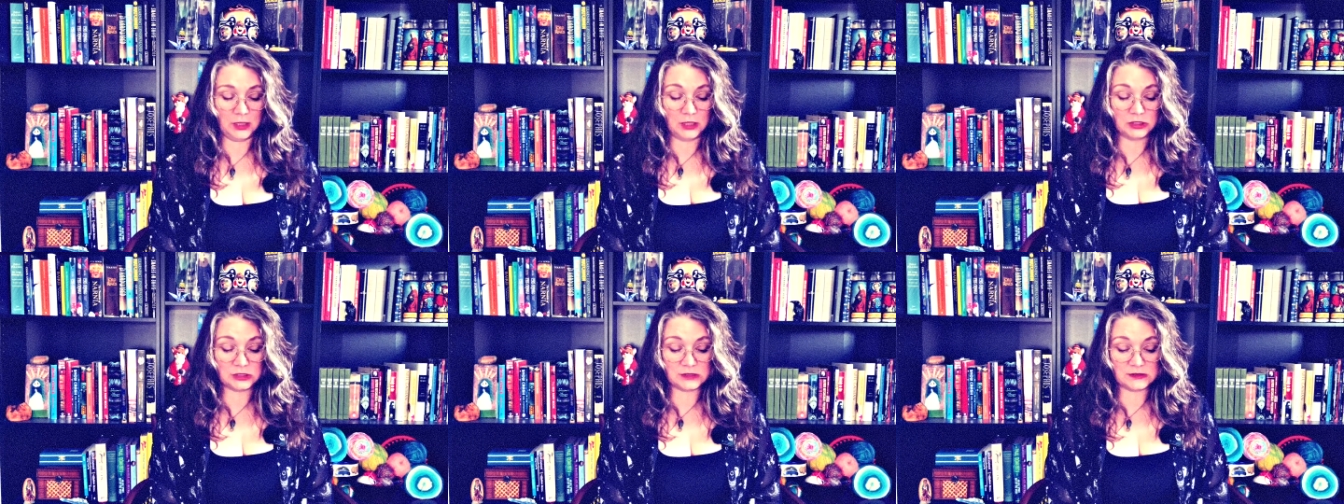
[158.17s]

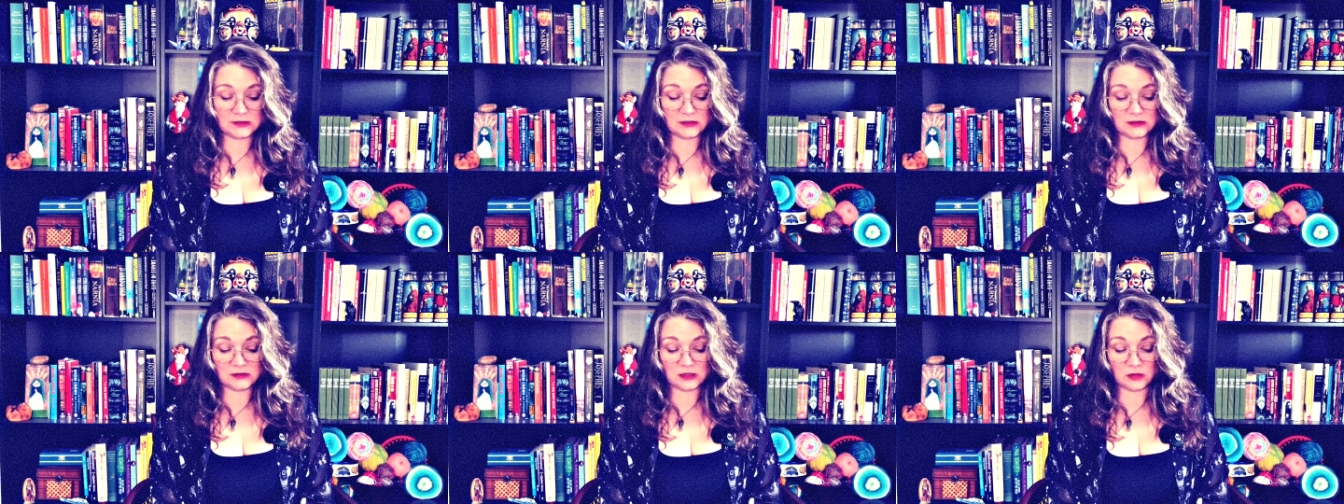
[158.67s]
She
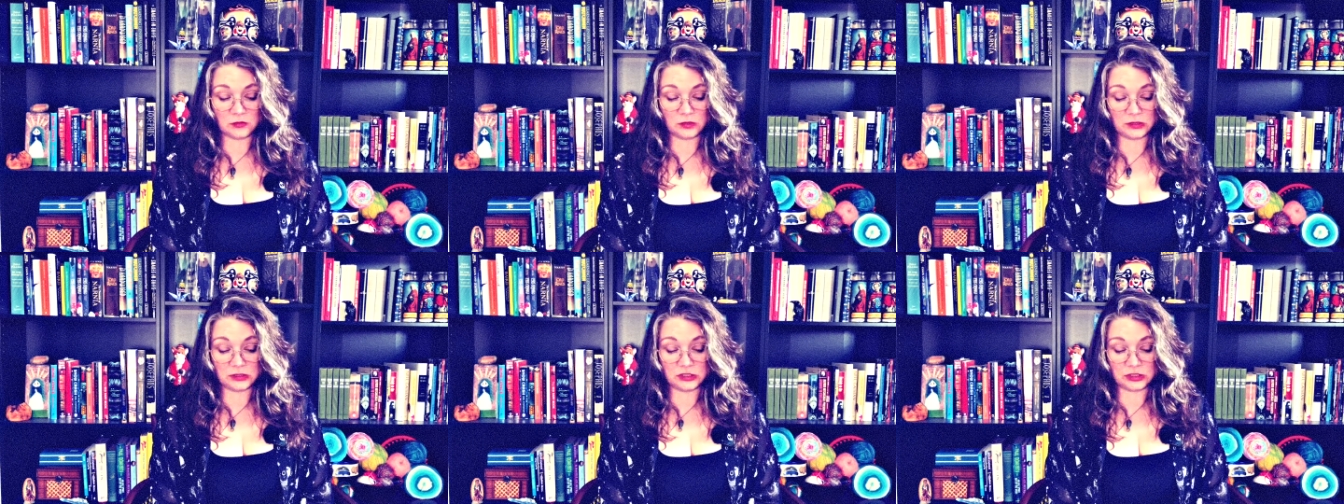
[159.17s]
says that
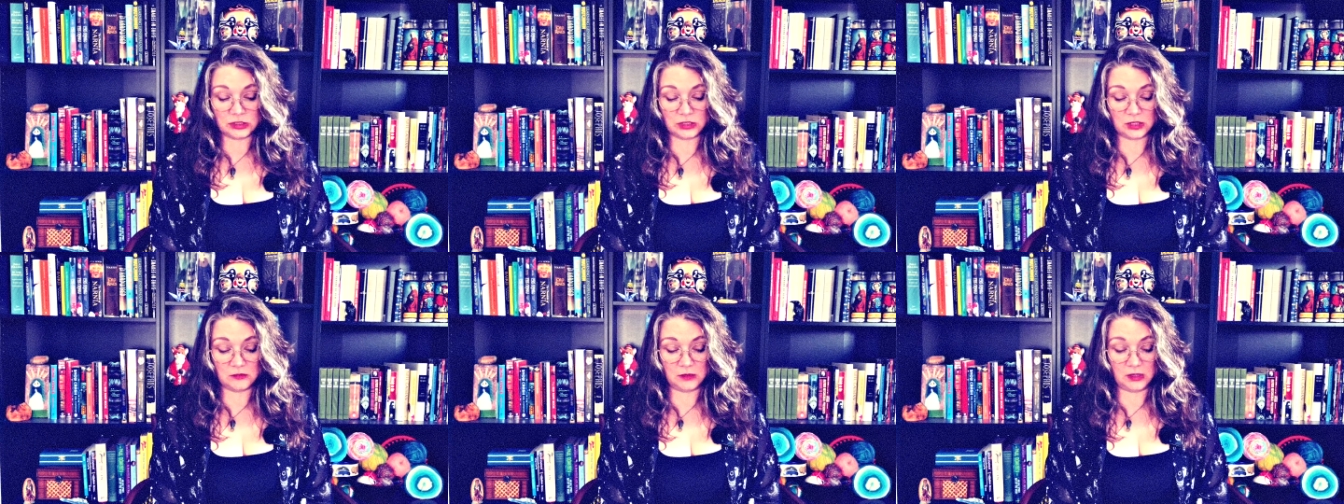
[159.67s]
religion
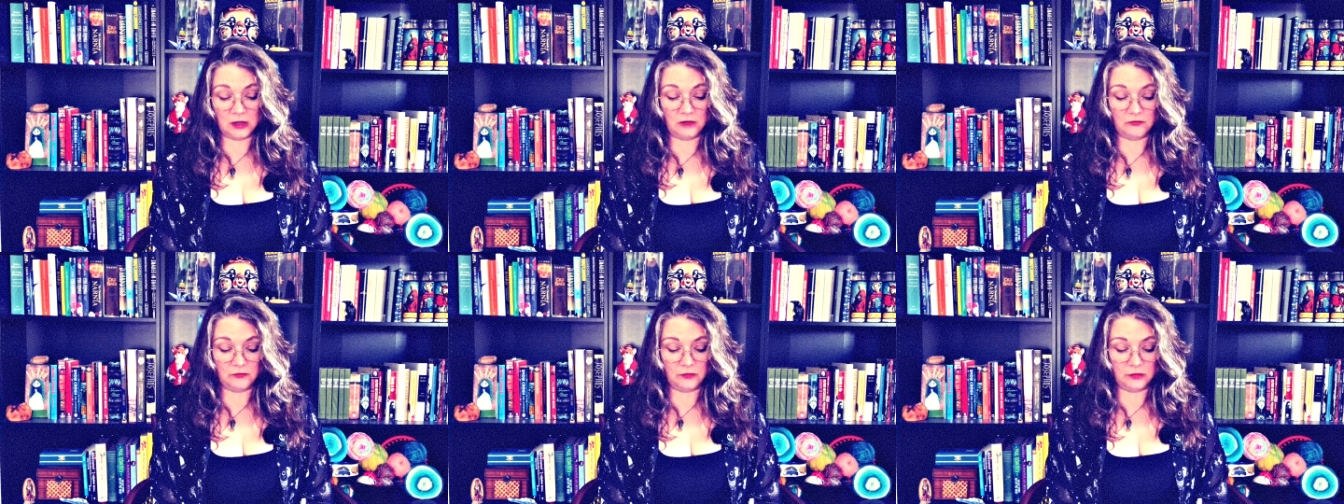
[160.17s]
can be
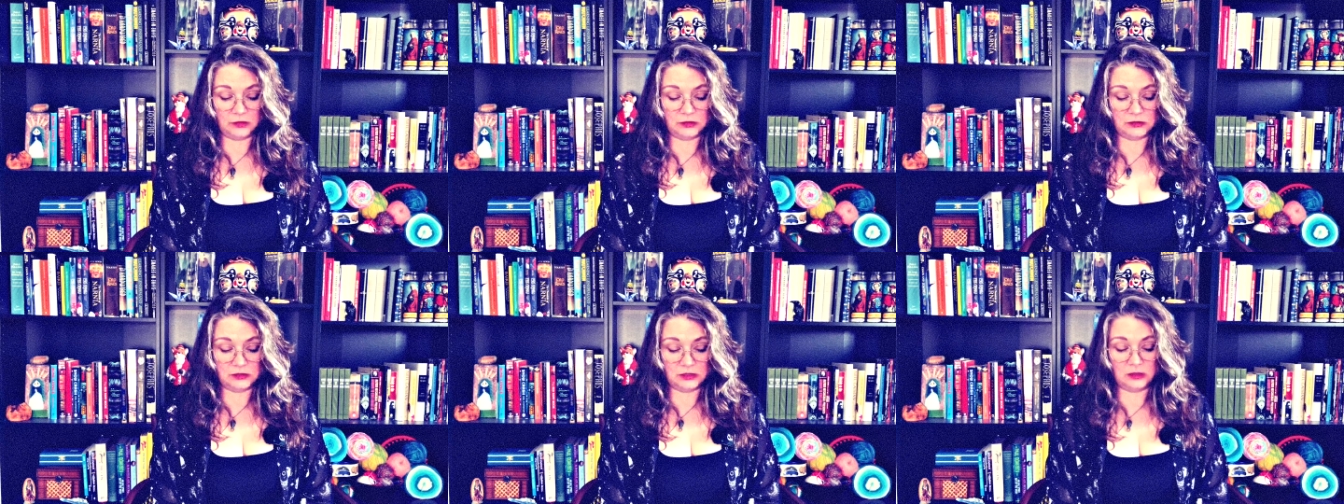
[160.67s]
helpful
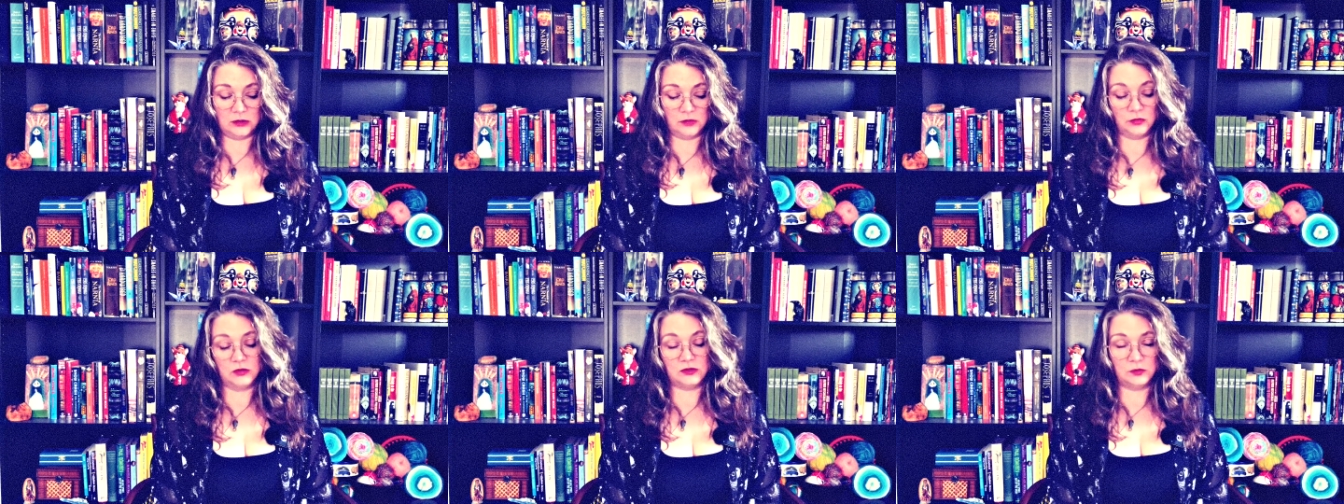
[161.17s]
in dealing
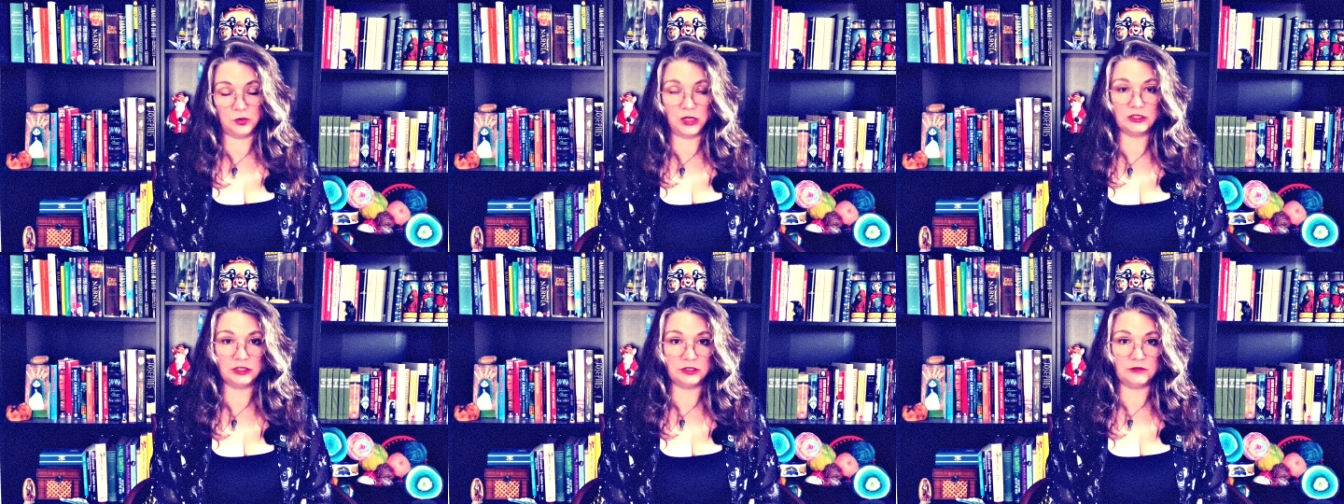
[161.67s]
with
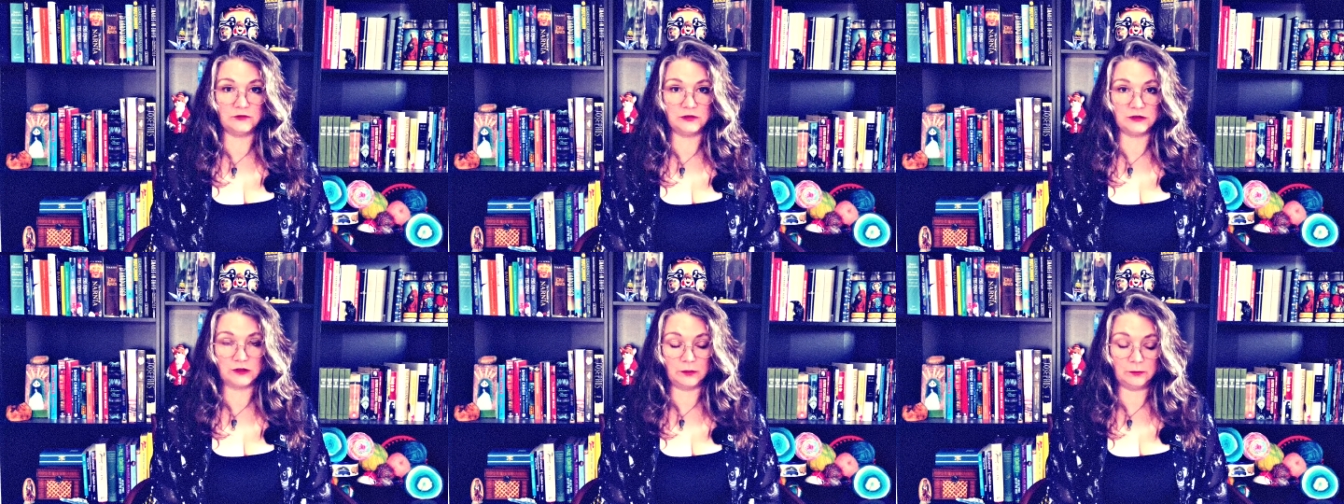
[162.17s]
depression for
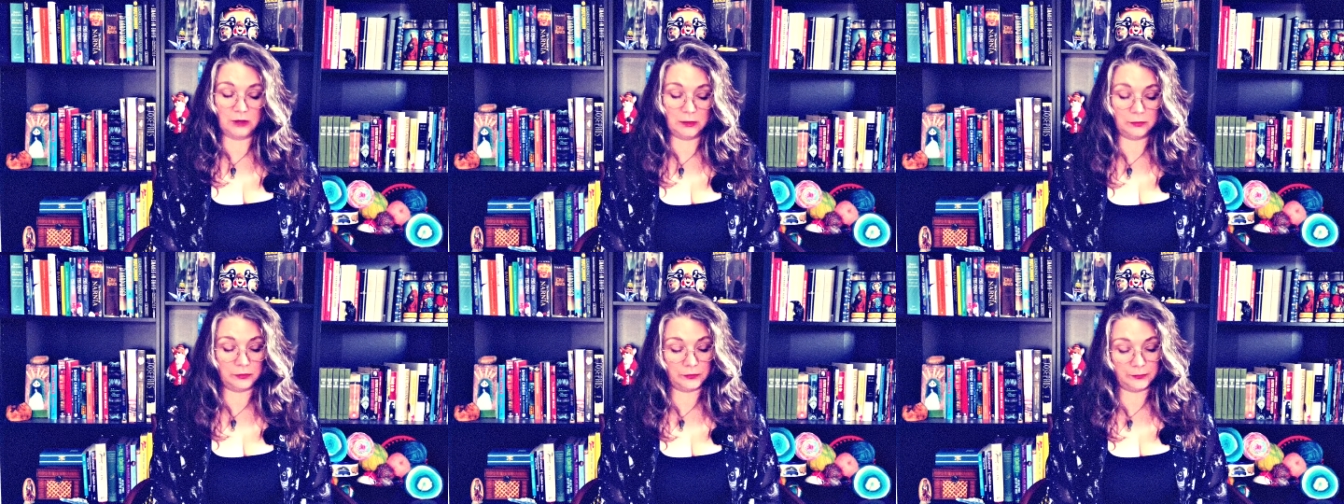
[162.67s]
some
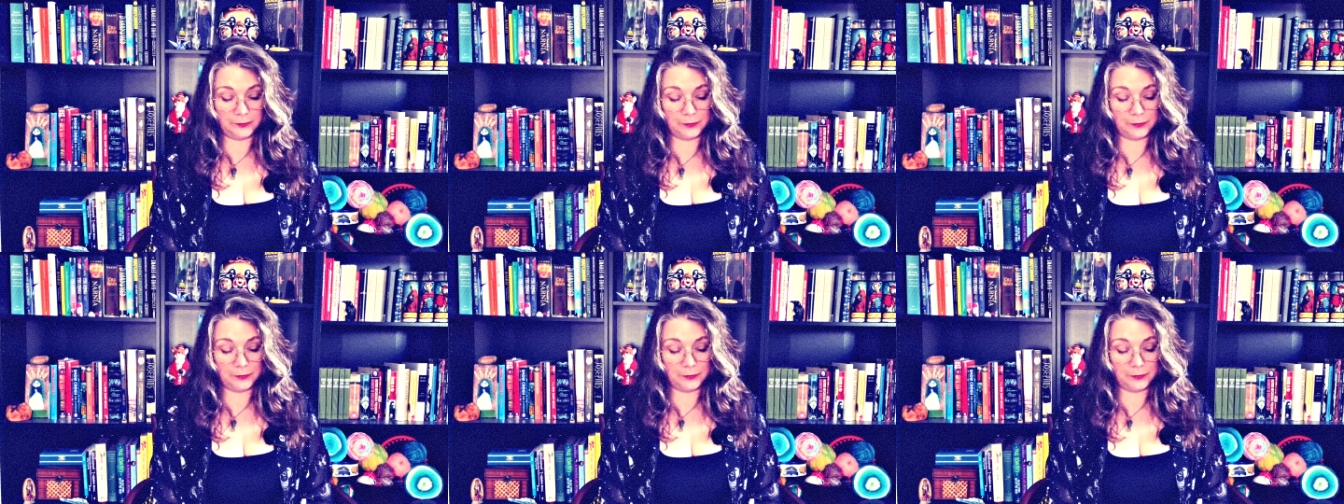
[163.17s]
people.